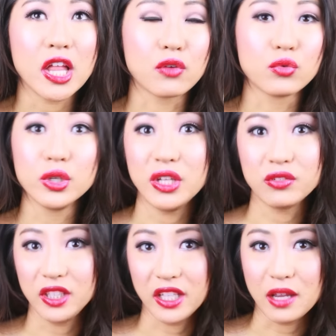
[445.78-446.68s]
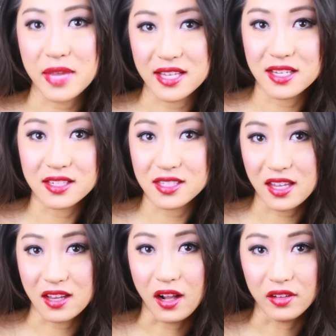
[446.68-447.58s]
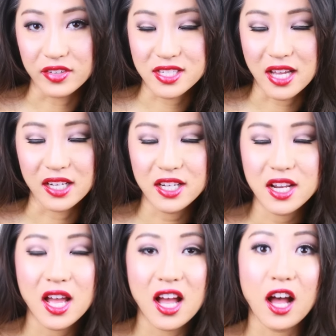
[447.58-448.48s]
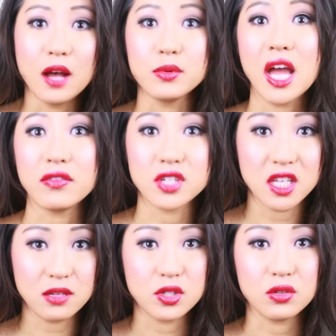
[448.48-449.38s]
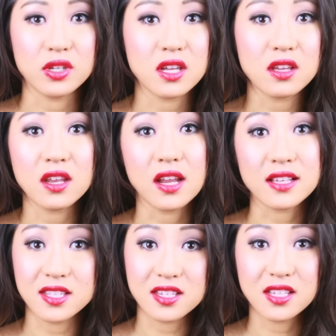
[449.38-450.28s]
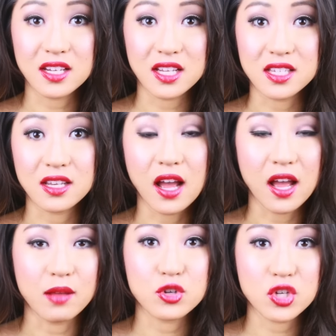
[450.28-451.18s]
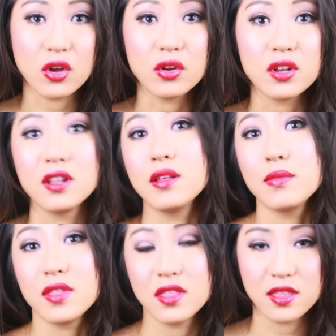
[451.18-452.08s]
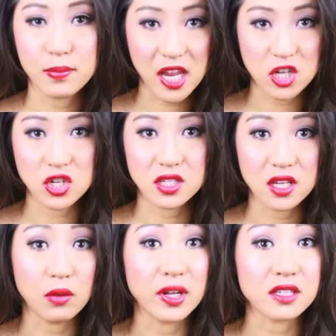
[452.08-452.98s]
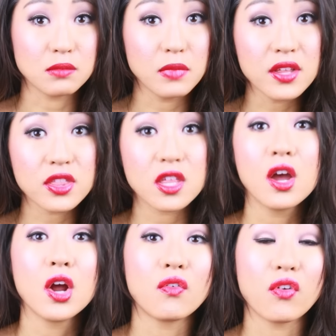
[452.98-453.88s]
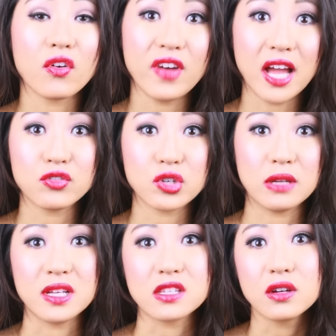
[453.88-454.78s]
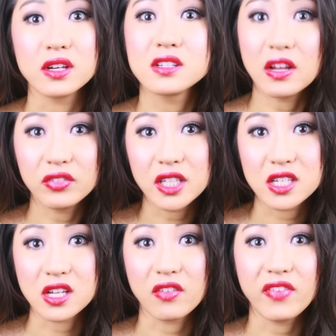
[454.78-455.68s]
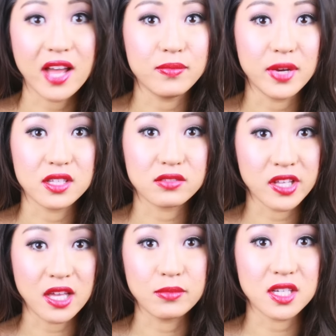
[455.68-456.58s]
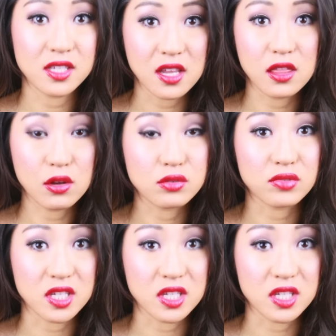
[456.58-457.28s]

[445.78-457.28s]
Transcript: like really, really amazing skin all of a sudden. Um, you have to keep doing it. And as this study um, showed, the patients did it once a month for five treatments, so it definitely took five months for them to see those